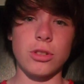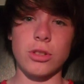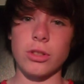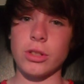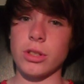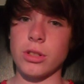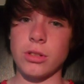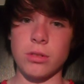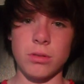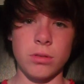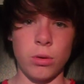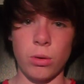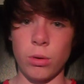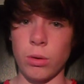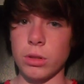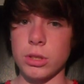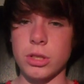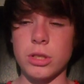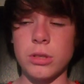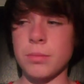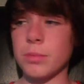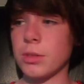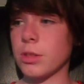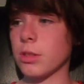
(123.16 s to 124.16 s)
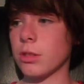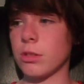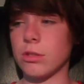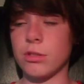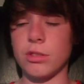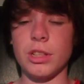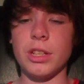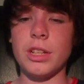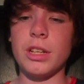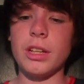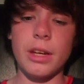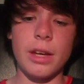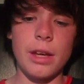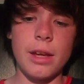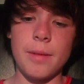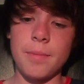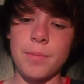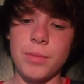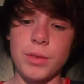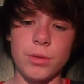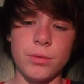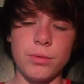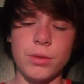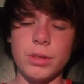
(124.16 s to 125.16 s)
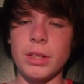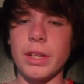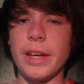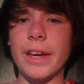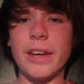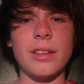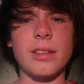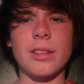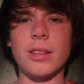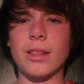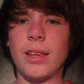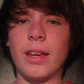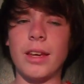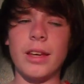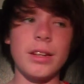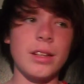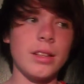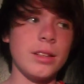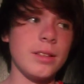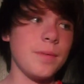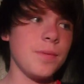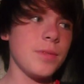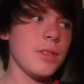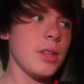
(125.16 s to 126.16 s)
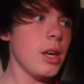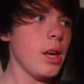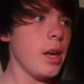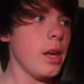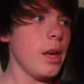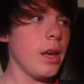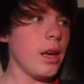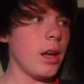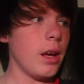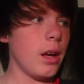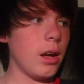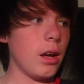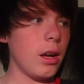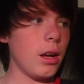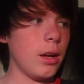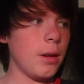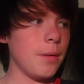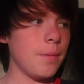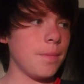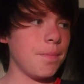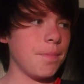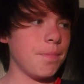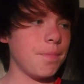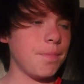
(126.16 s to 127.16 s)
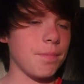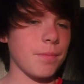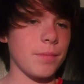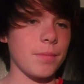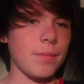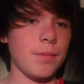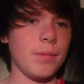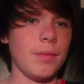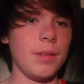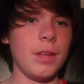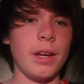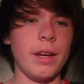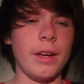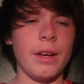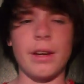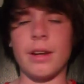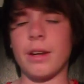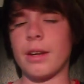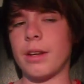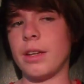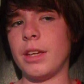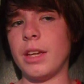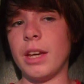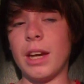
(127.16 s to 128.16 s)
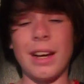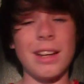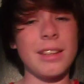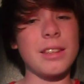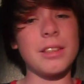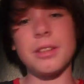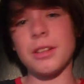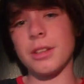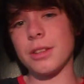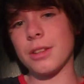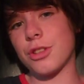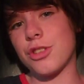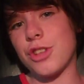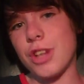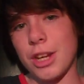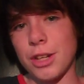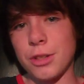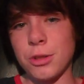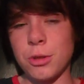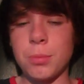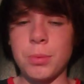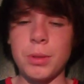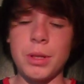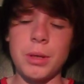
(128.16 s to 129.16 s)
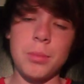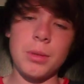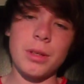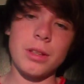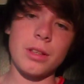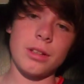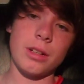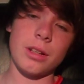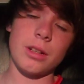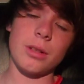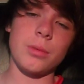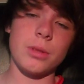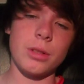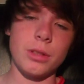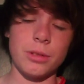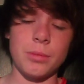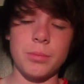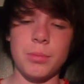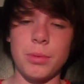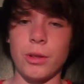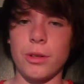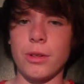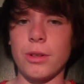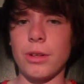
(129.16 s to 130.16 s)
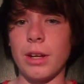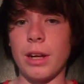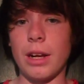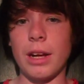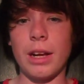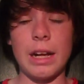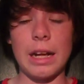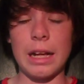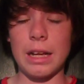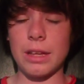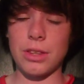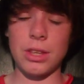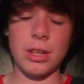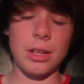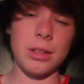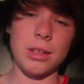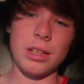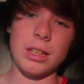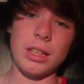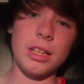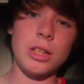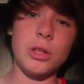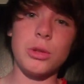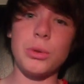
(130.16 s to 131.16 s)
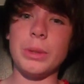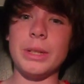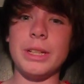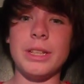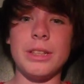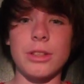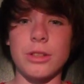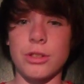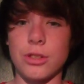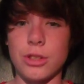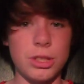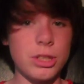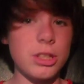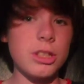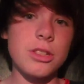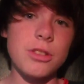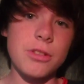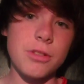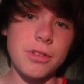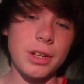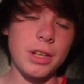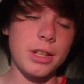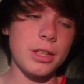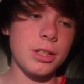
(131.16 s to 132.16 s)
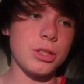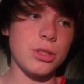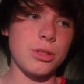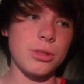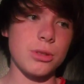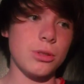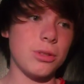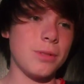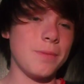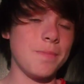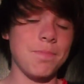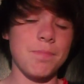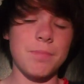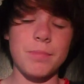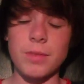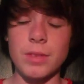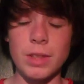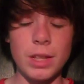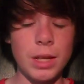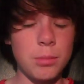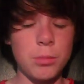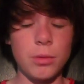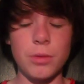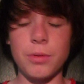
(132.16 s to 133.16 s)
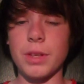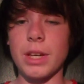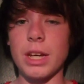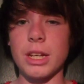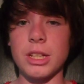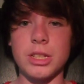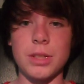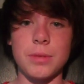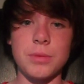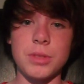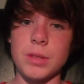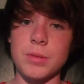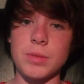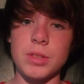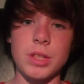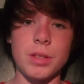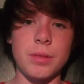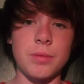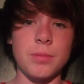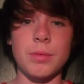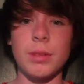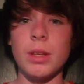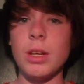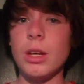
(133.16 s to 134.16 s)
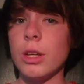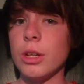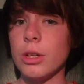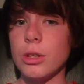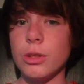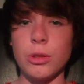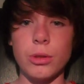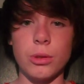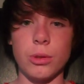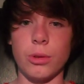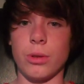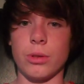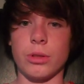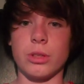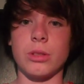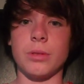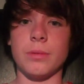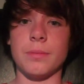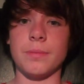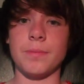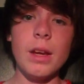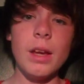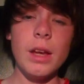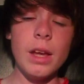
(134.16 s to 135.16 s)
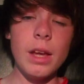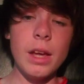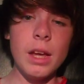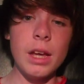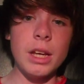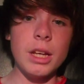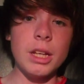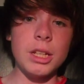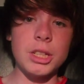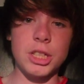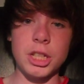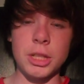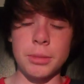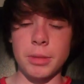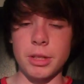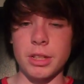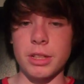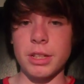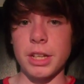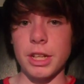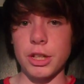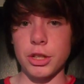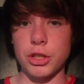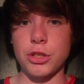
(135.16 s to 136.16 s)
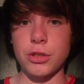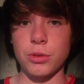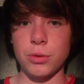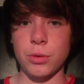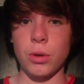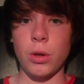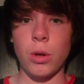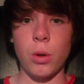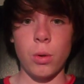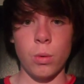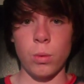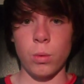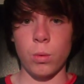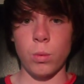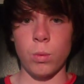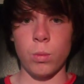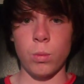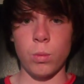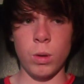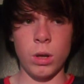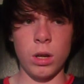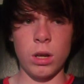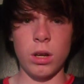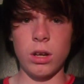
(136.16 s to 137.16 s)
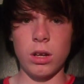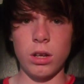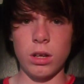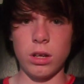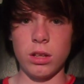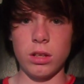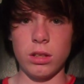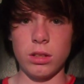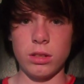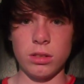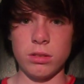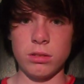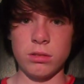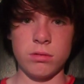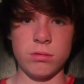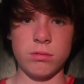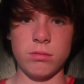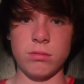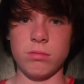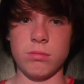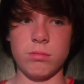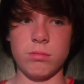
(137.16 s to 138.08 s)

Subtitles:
are just awesome, they're great, and they're really entertaining. Yeah, he had another channel but he made another one, but I think equally they're just as great. So that movie guy 777, you're awesome. Cinema Connection 1,